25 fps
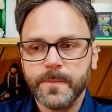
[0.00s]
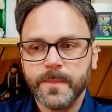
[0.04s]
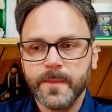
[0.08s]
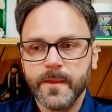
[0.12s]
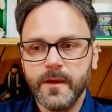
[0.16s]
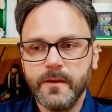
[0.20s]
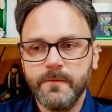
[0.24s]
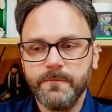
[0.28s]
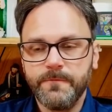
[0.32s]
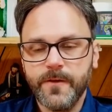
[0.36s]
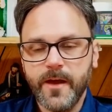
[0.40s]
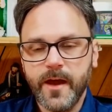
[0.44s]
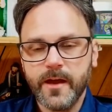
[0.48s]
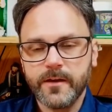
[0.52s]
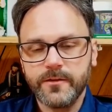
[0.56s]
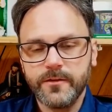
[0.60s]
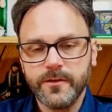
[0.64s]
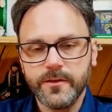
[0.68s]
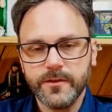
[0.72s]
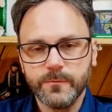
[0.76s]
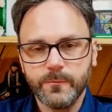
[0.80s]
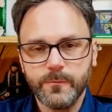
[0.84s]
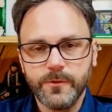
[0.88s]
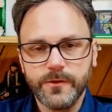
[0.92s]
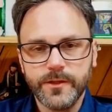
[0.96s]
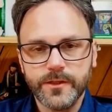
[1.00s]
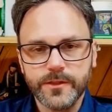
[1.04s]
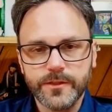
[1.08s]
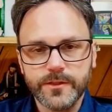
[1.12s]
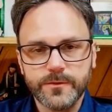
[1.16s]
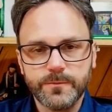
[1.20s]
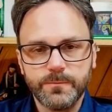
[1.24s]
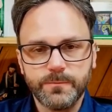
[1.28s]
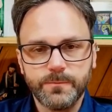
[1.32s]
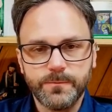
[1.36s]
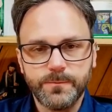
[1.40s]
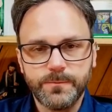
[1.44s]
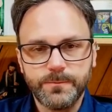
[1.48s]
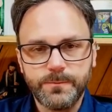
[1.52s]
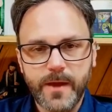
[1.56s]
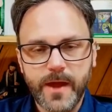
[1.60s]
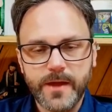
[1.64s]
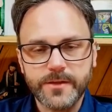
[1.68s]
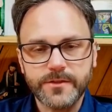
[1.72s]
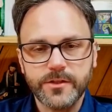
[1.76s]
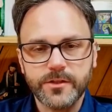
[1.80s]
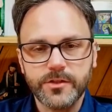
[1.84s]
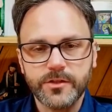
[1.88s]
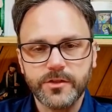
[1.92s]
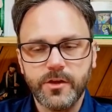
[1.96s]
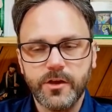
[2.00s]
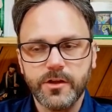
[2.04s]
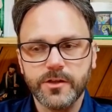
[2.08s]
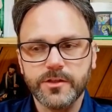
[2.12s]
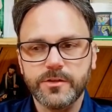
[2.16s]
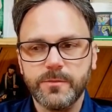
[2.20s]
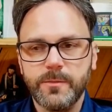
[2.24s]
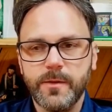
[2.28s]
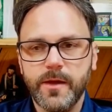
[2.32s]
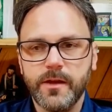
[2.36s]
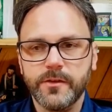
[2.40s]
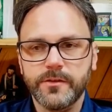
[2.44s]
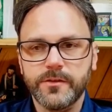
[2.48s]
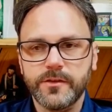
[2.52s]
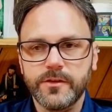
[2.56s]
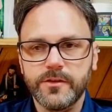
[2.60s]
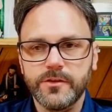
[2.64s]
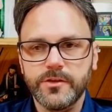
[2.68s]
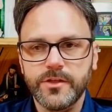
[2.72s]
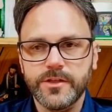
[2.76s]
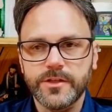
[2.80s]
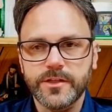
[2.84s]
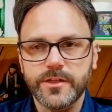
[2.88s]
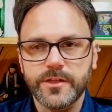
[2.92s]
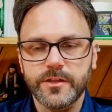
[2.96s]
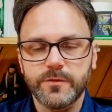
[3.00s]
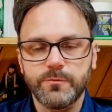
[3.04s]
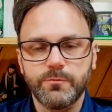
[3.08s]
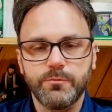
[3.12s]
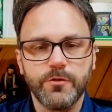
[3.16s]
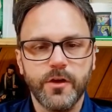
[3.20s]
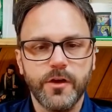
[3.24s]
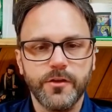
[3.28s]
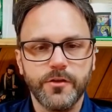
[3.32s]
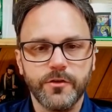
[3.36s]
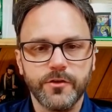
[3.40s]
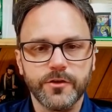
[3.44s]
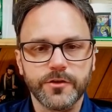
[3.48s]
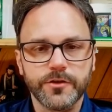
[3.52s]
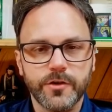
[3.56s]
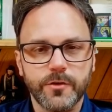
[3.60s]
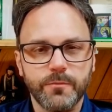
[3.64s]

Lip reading: And in fact, when this passage talks about Jesus's brothers,